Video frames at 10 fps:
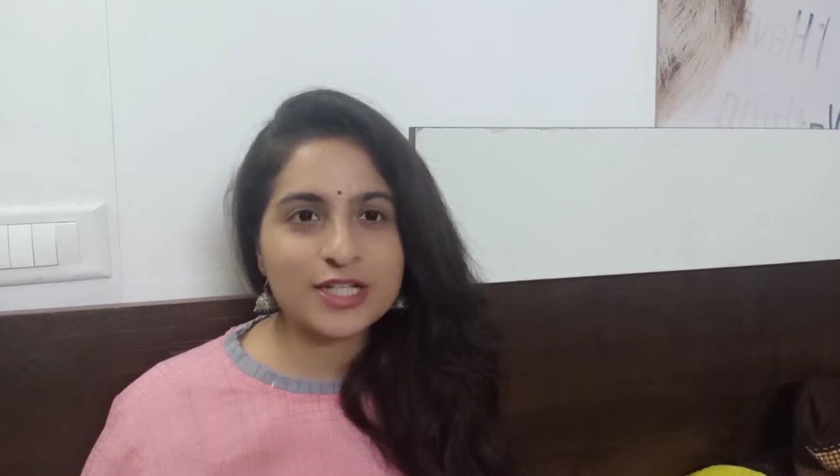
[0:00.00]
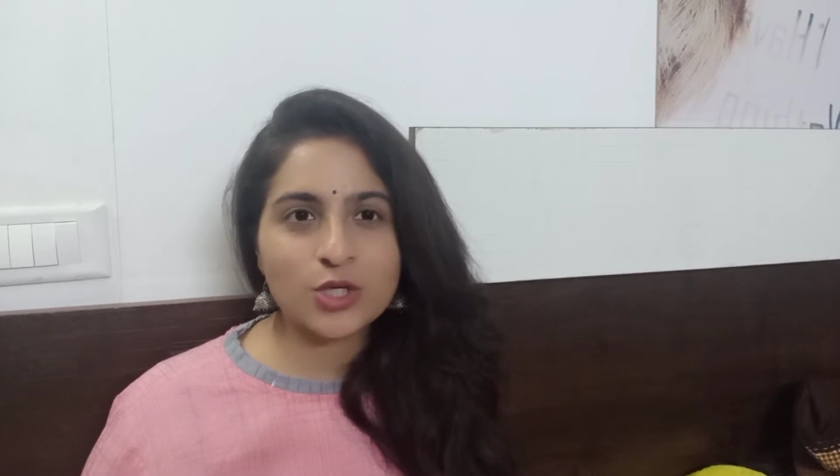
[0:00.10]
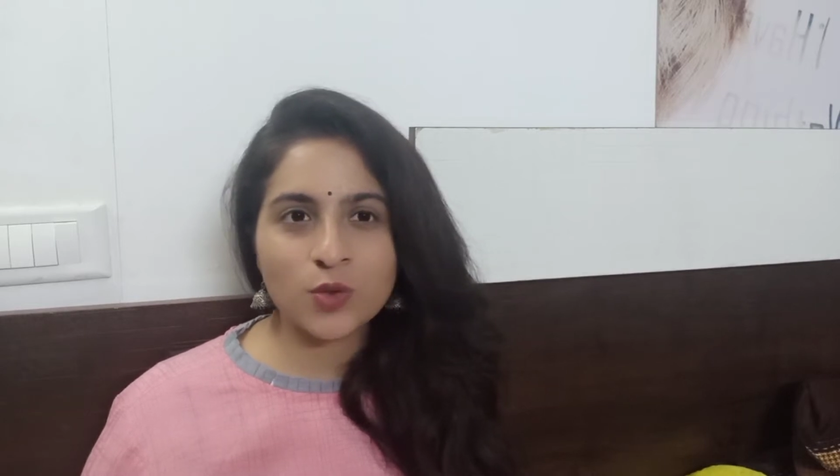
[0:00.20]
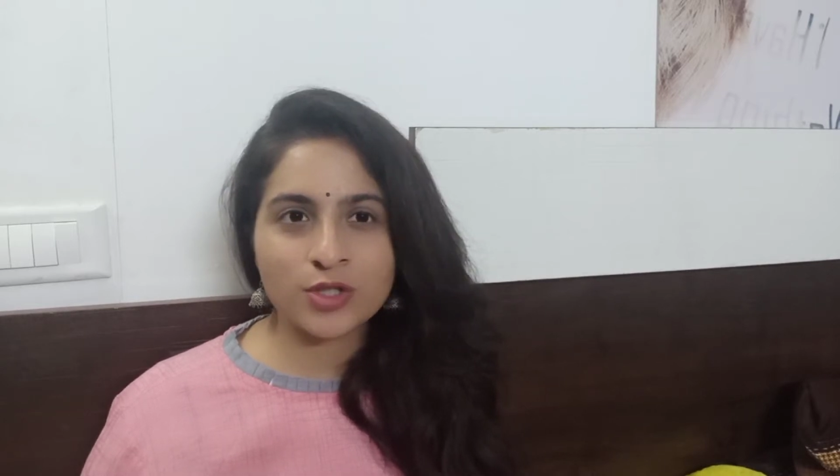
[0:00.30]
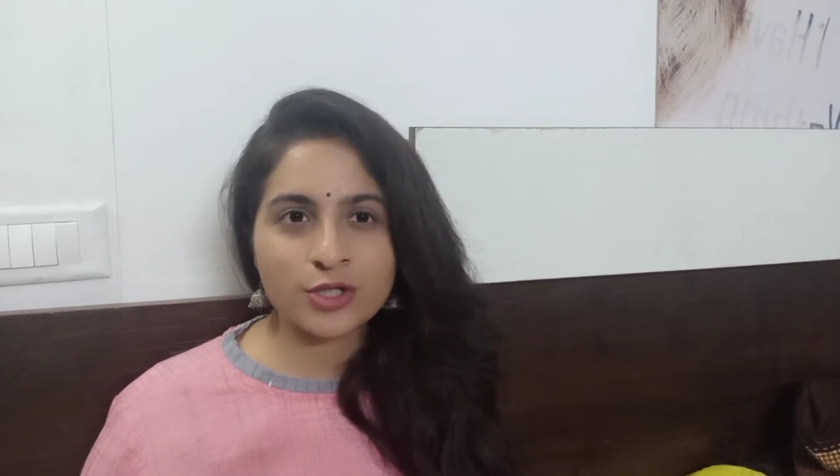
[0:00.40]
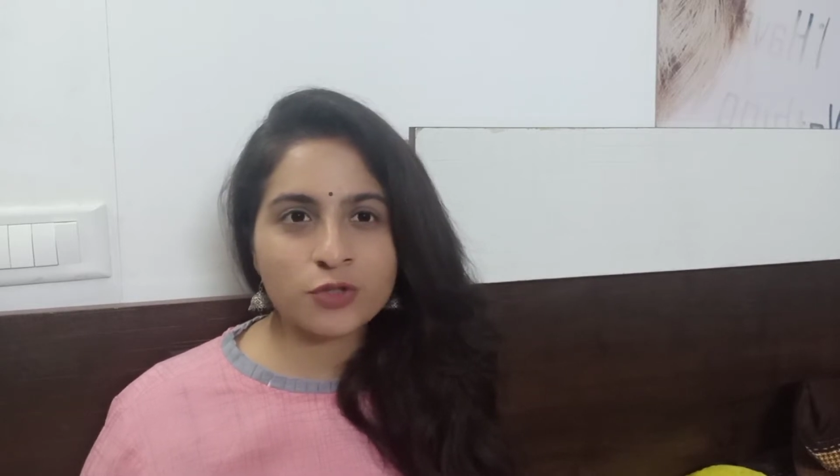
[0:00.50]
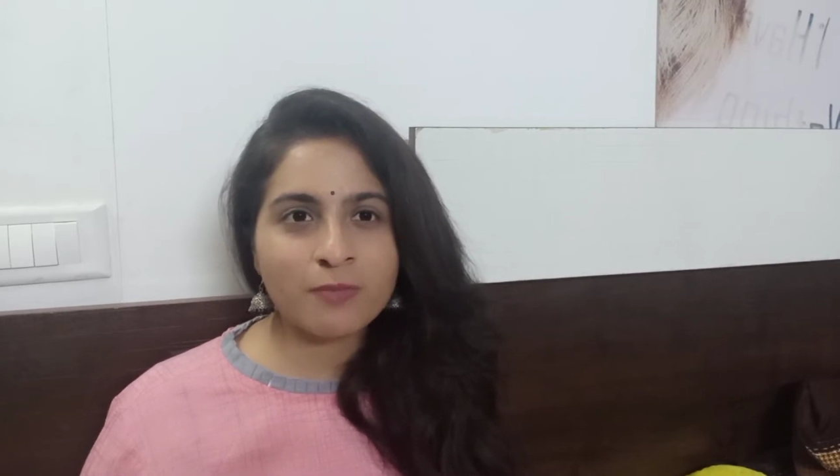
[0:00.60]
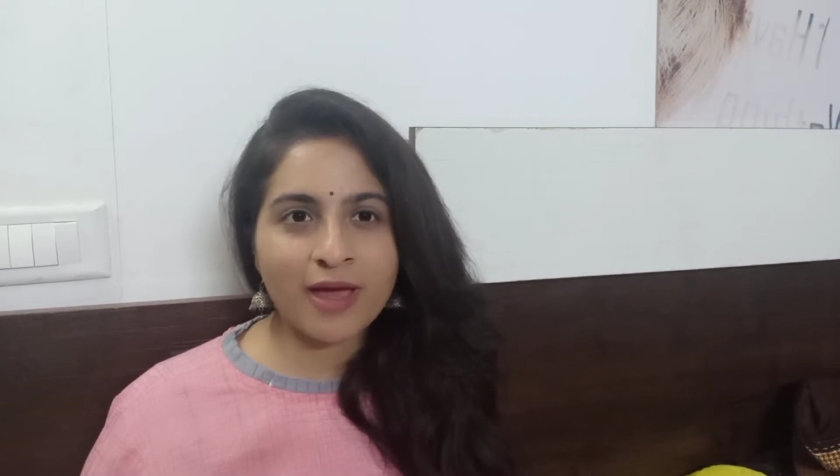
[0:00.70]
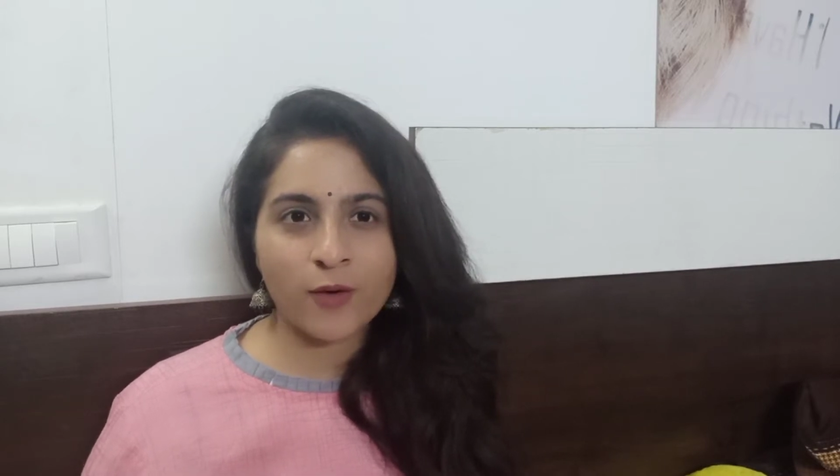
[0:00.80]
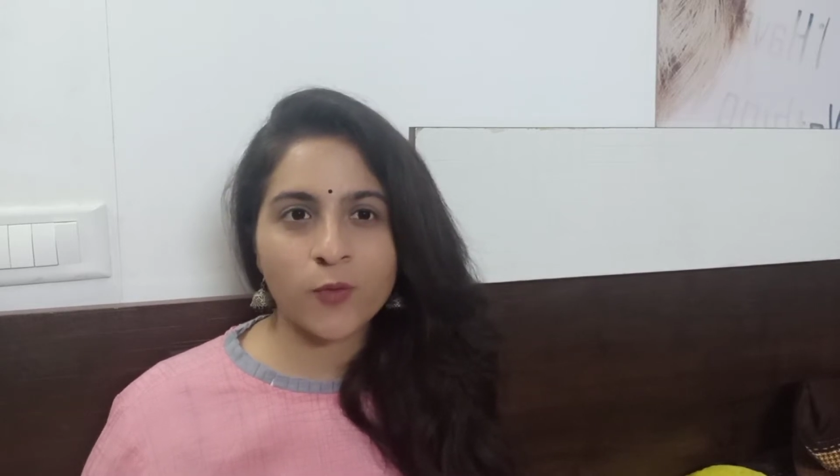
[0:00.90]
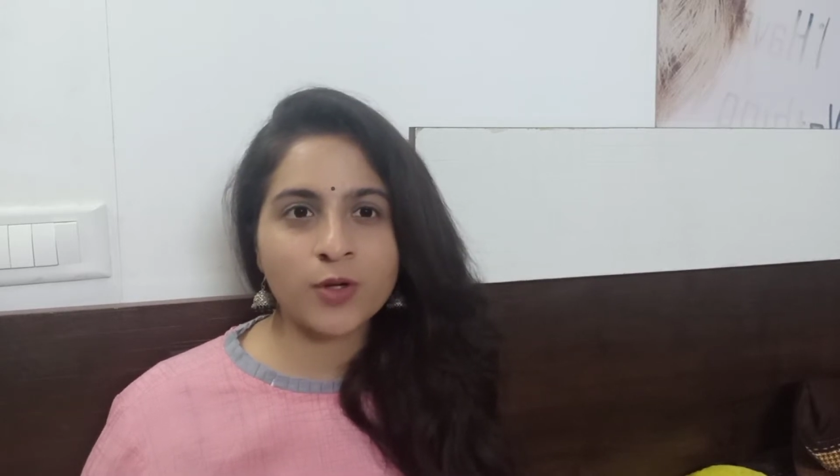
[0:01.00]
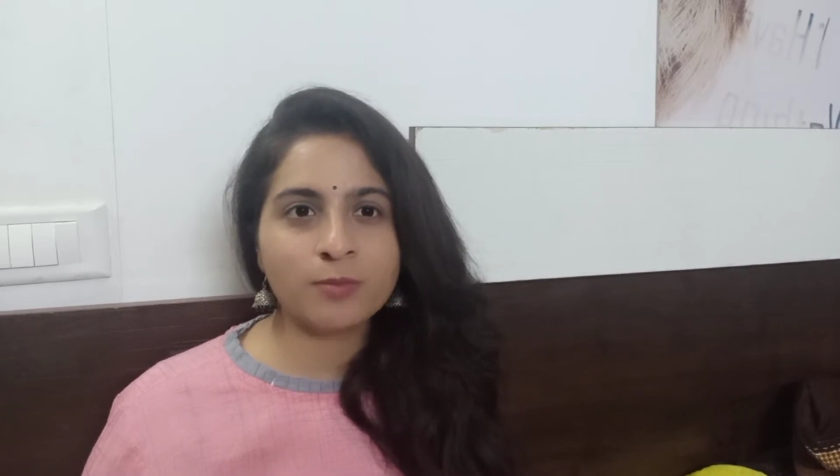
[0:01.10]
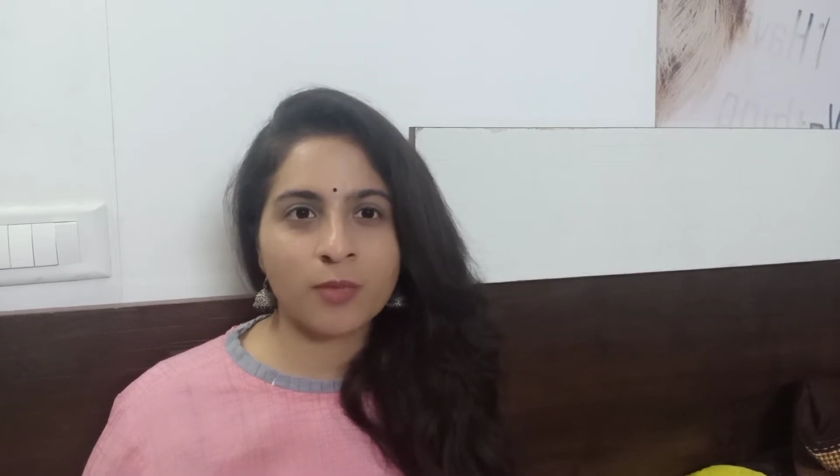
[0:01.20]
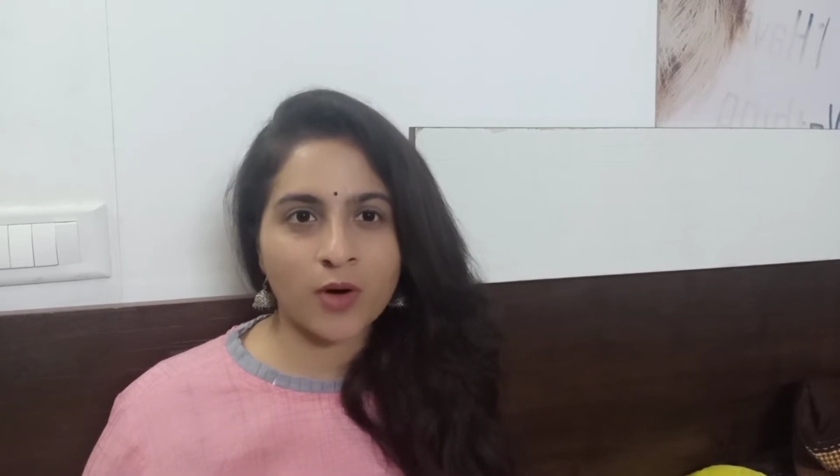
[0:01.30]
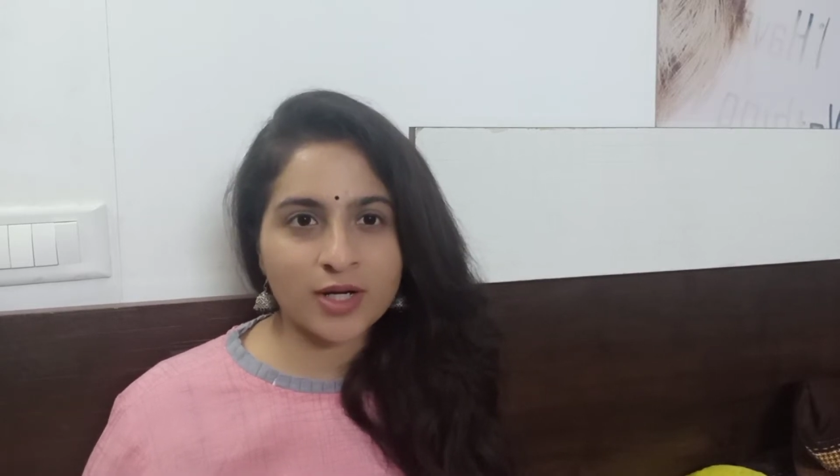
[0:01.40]
tune into my own
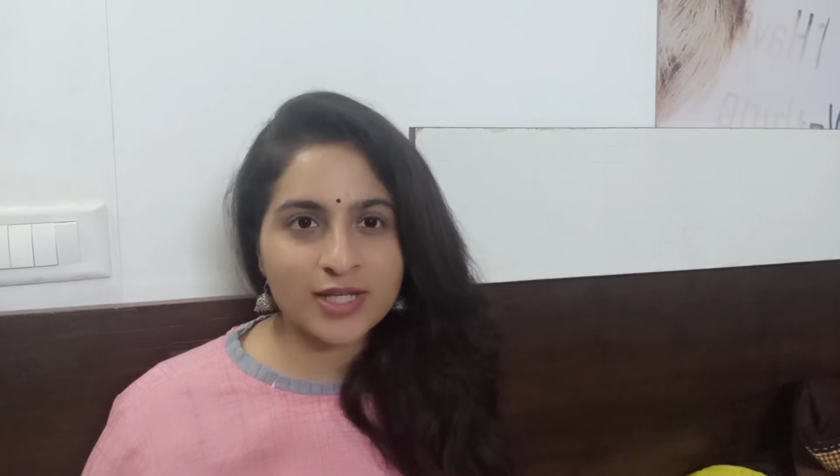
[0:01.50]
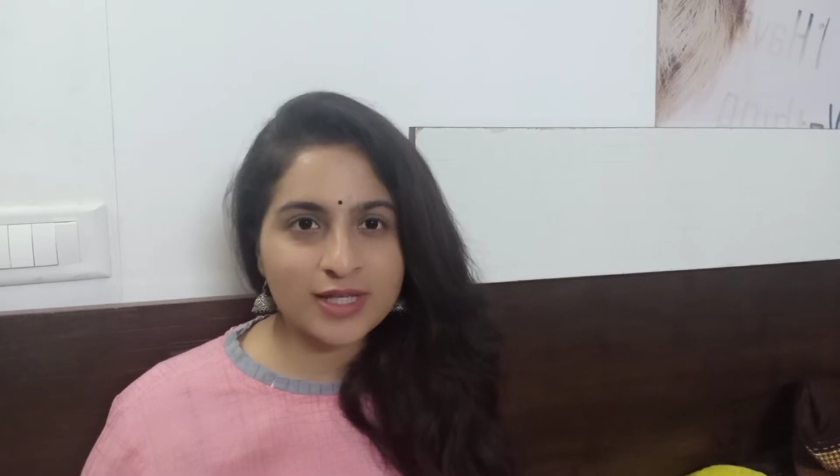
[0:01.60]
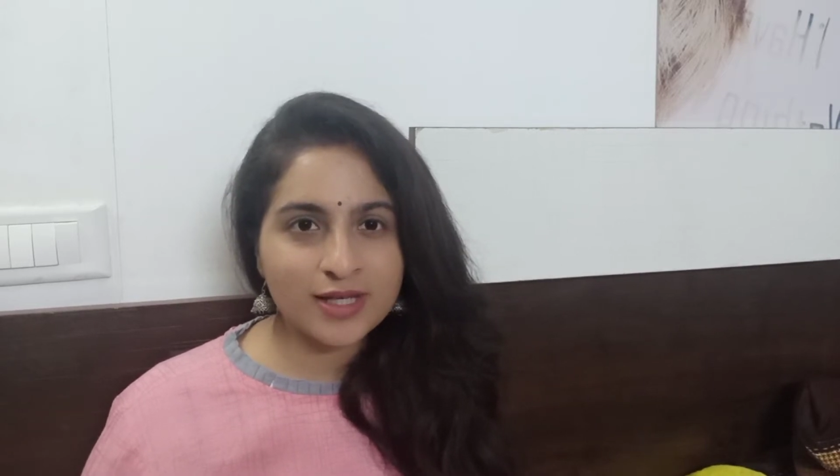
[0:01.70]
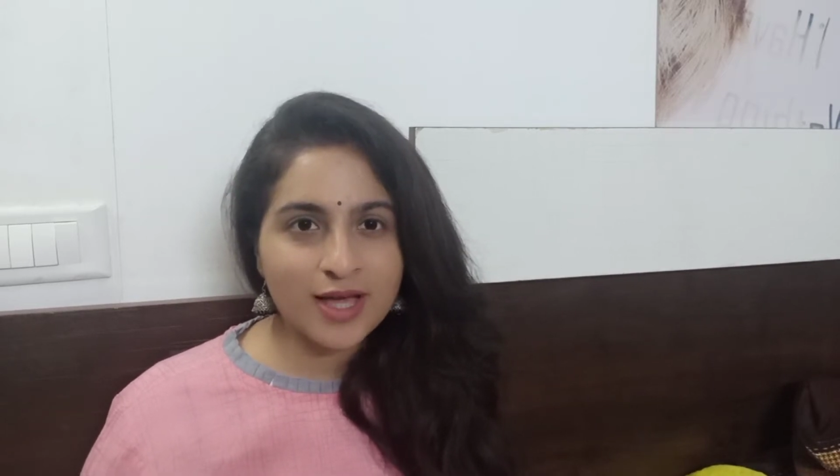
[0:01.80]
body.